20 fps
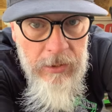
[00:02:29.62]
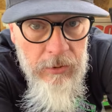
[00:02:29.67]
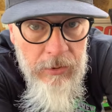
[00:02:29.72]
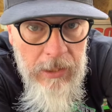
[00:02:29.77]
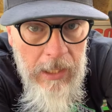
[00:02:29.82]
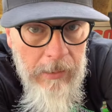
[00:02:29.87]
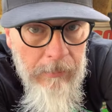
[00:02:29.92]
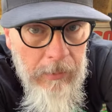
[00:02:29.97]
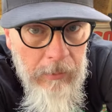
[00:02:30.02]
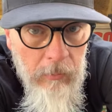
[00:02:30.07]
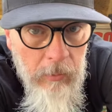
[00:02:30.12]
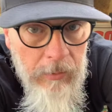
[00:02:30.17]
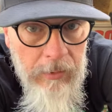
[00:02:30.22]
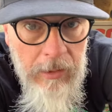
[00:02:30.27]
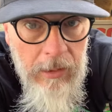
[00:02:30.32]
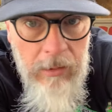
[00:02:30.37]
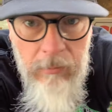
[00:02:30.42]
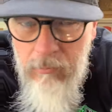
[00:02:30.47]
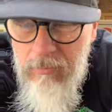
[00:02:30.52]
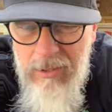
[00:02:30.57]
your timing with
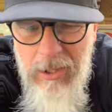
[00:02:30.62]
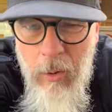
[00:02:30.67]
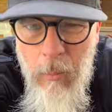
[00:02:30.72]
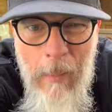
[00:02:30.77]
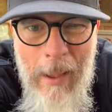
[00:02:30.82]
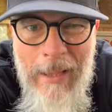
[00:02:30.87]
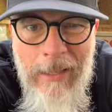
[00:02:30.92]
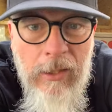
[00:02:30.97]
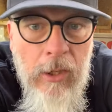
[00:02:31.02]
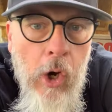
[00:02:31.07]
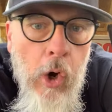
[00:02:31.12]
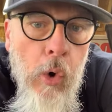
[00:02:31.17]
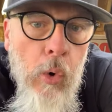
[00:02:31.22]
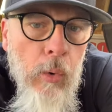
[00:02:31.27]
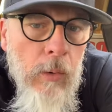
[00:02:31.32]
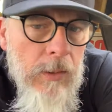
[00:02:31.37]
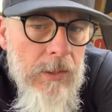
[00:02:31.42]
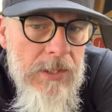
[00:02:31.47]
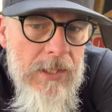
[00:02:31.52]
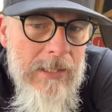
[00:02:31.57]
a Matco
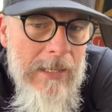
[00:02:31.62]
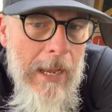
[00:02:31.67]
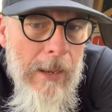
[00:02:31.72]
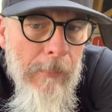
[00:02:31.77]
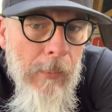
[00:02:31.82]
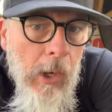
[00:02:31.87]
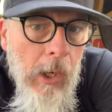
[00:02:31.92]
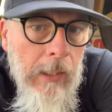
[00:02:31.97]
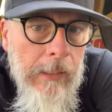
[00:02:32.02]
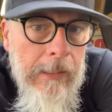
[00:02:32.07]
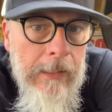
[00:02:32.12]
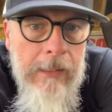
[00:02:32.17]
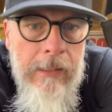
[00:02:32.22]
or a Snap-on,